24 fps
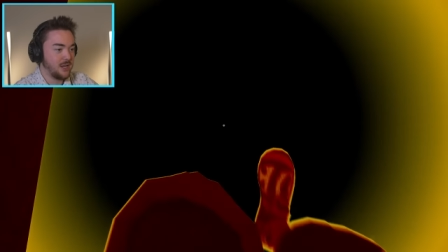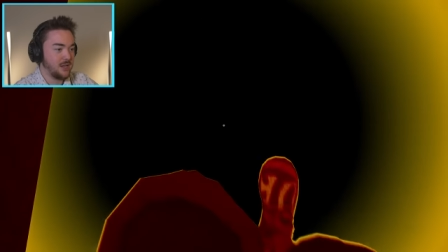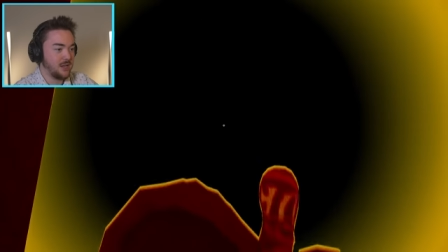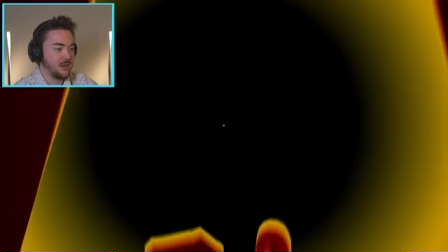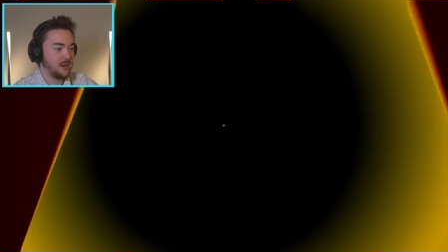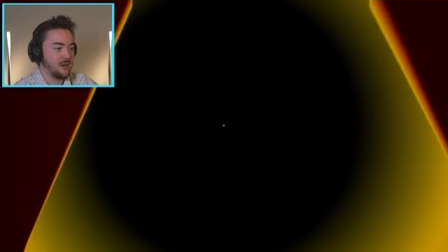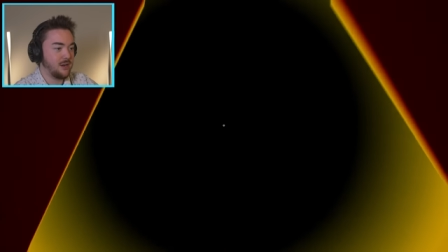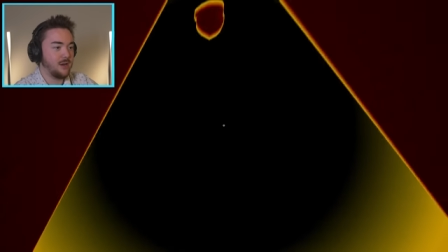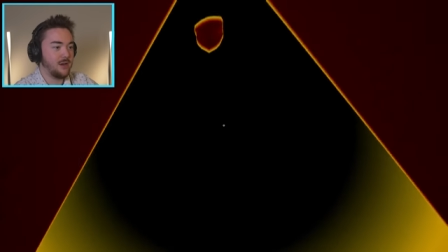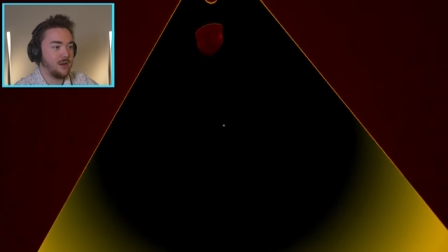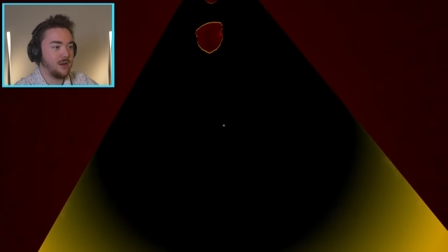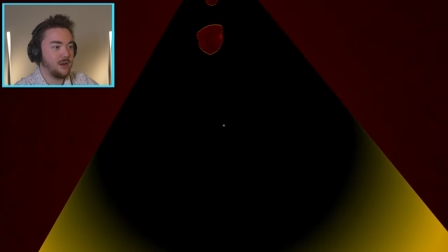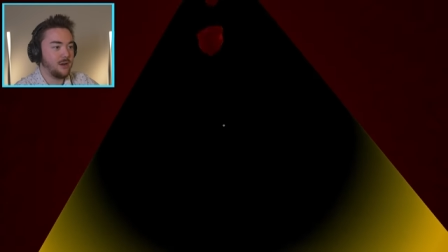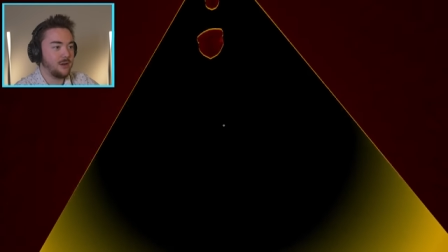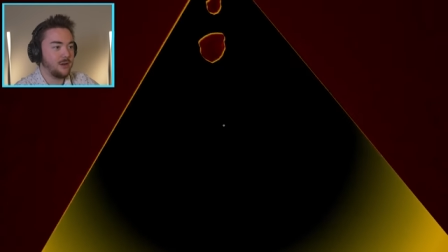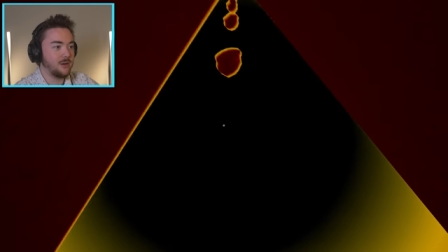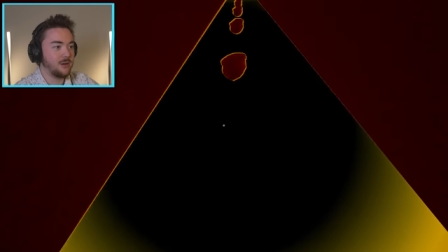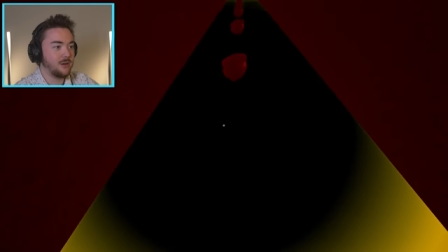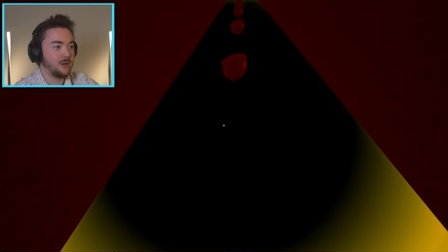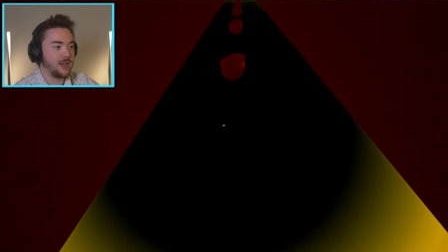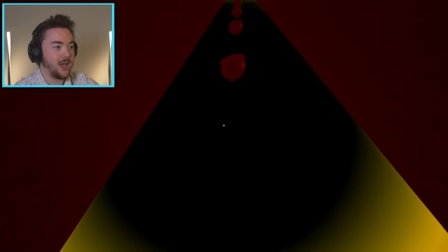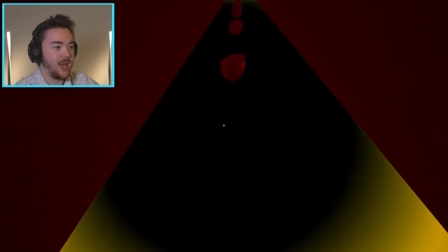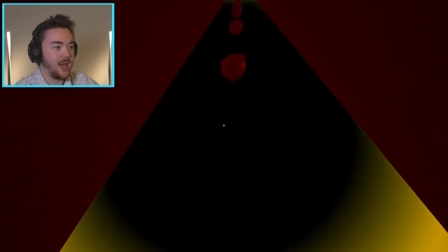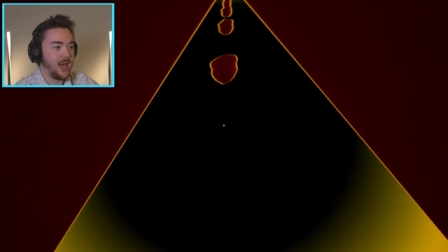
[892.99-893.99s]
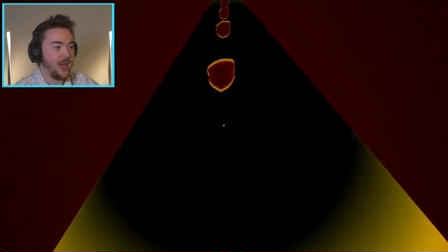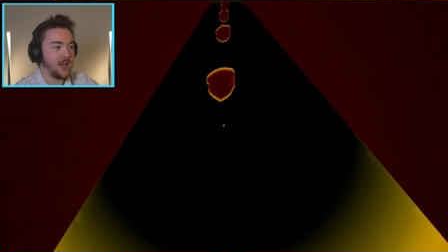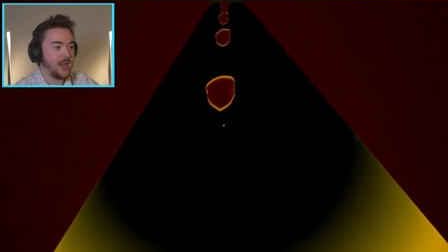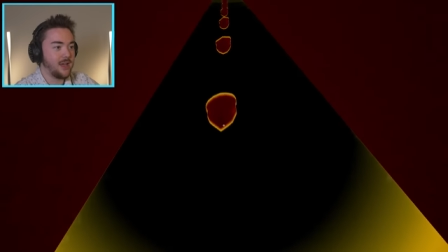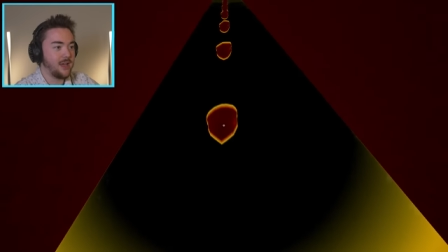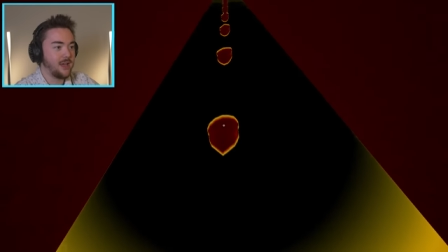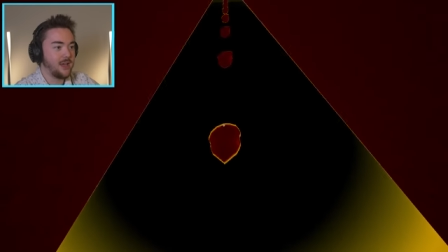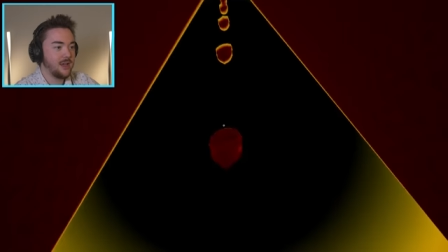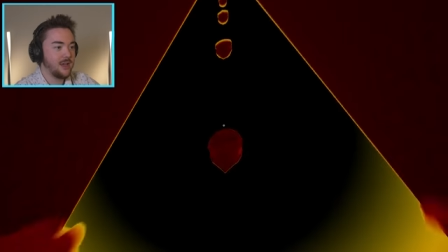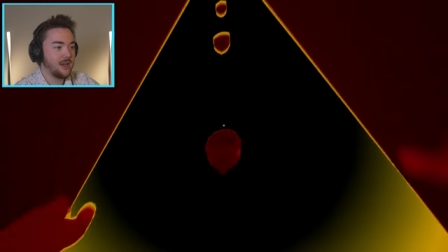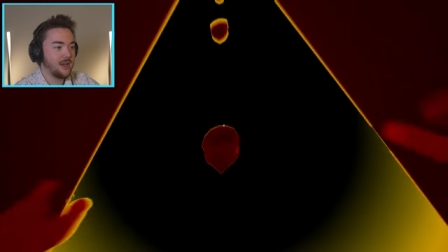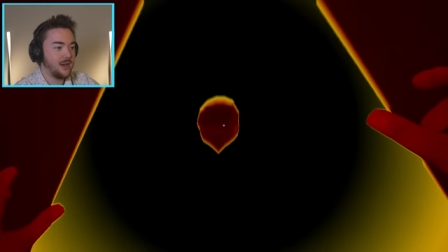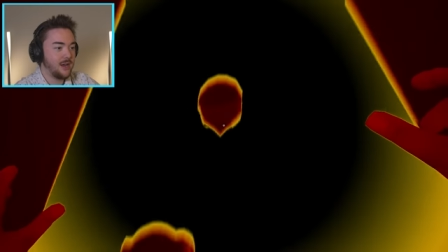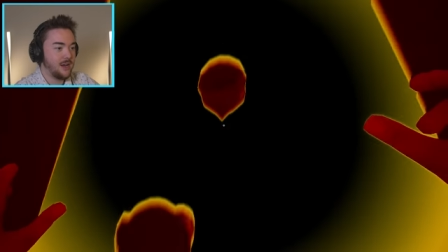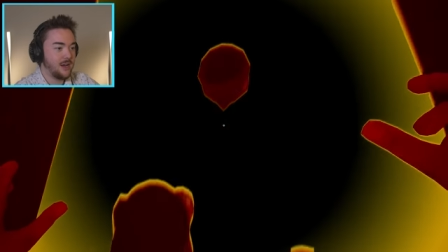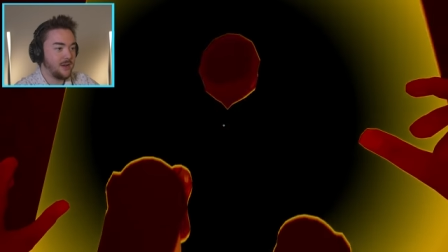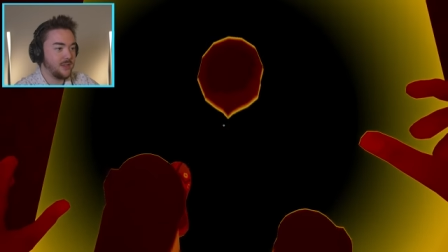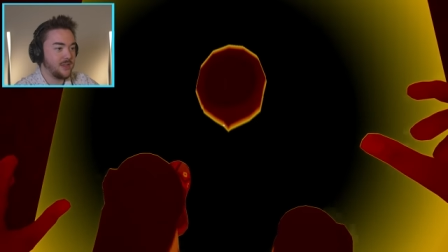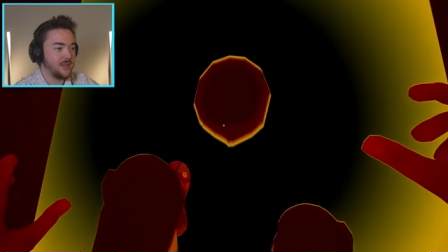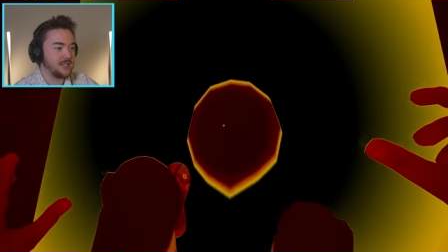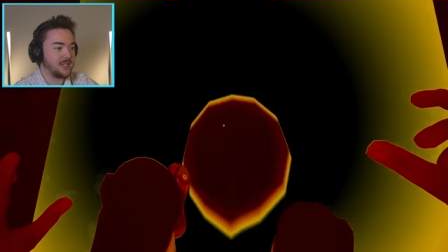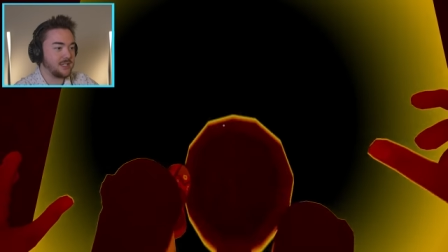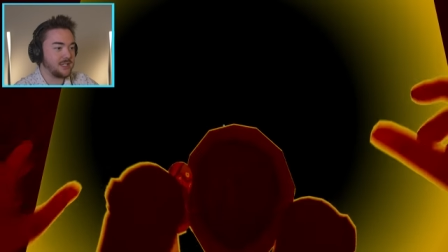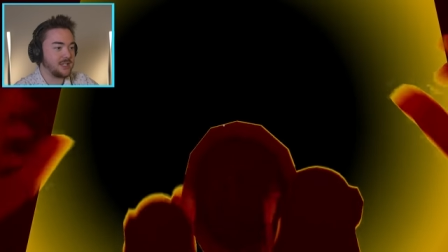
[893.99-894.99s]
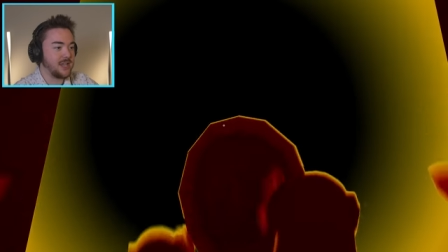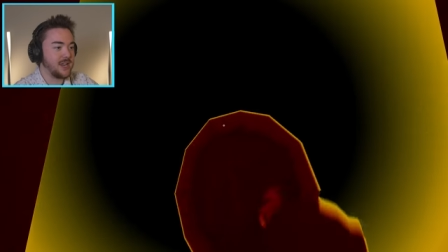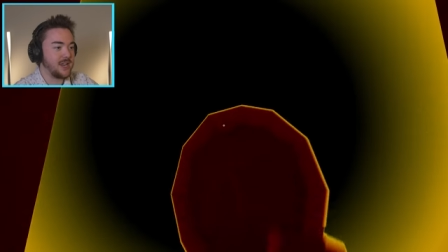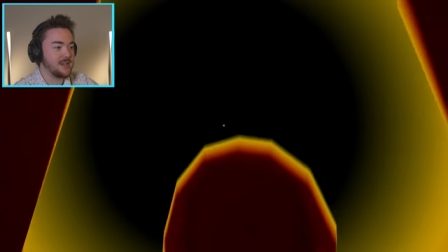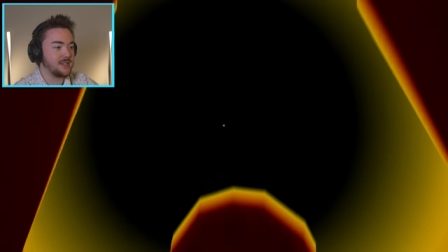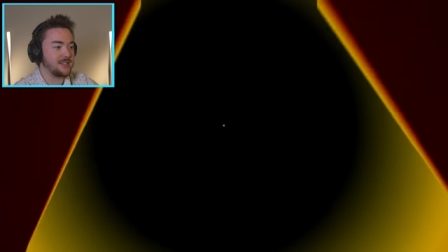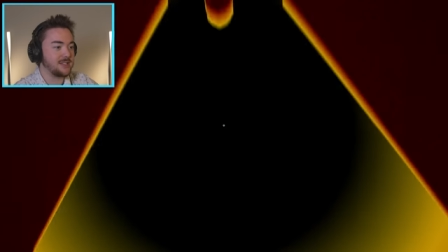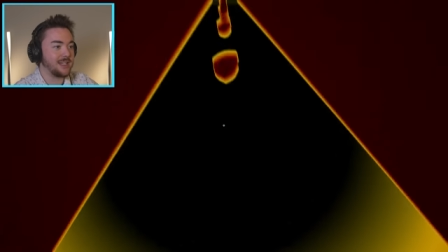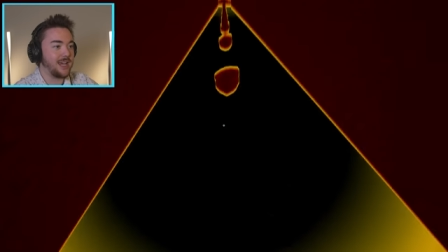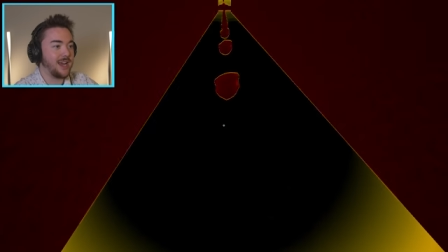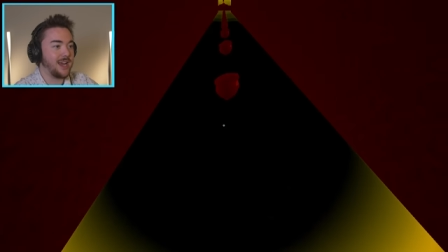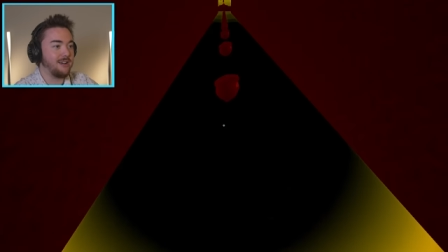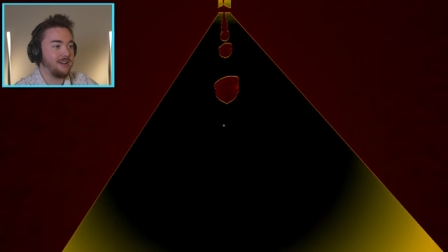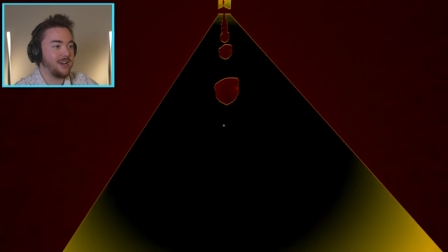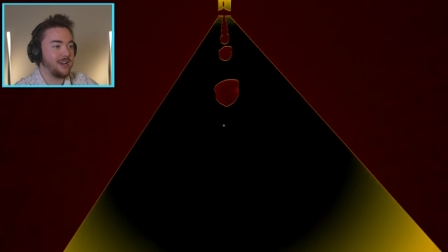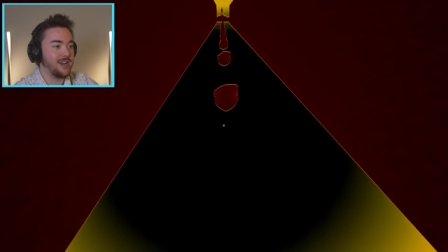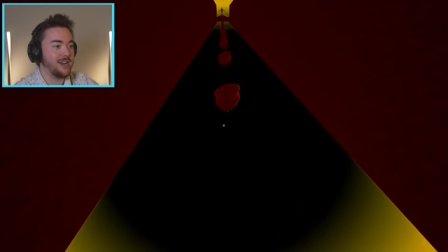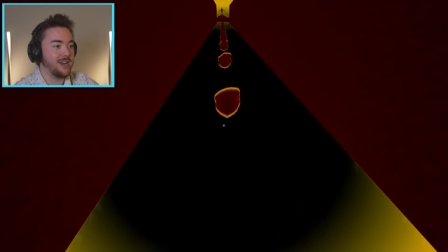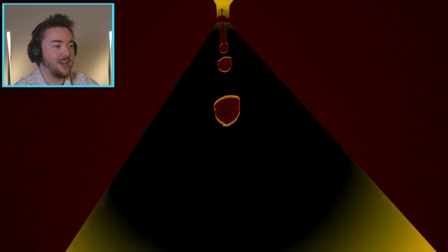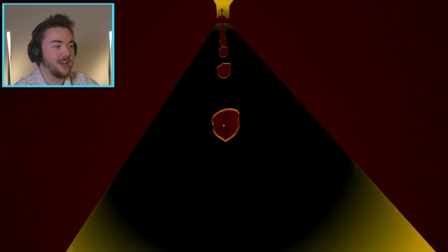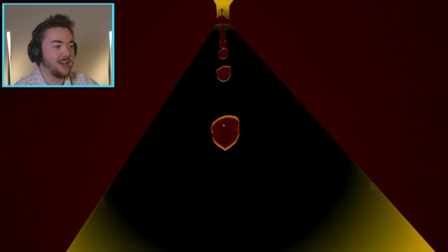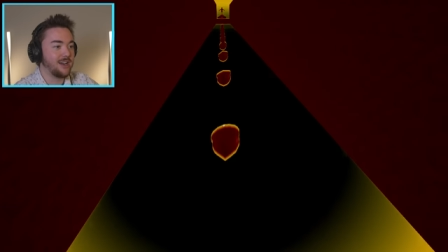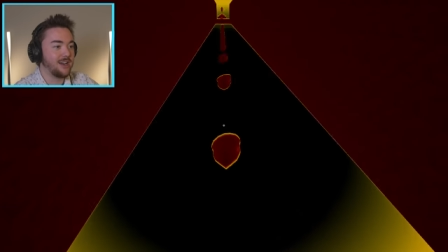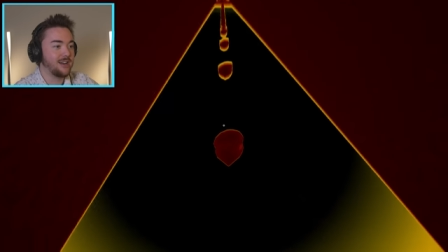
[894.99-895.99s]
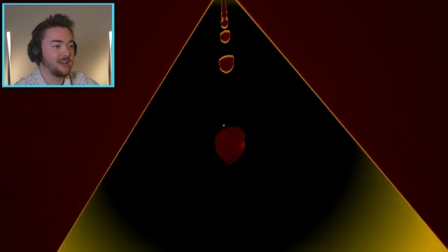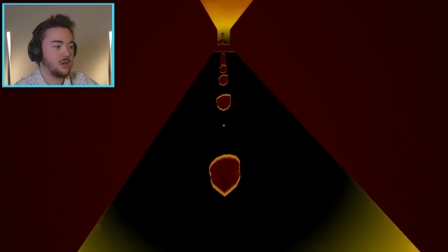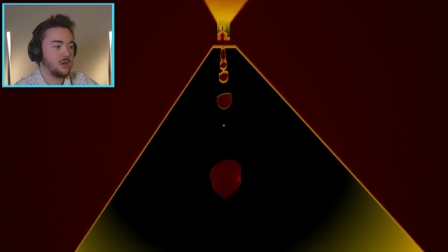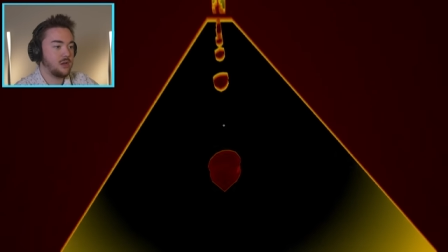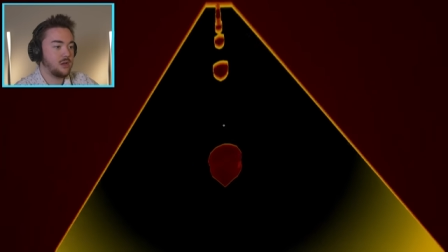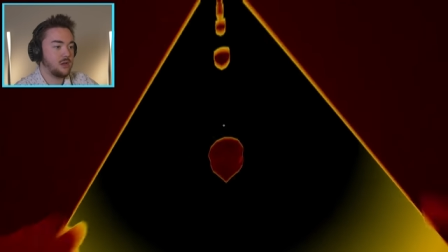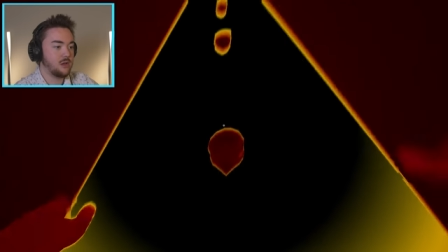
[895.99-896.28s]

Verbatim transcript: Oh, okay. Oh, this is getting scary here.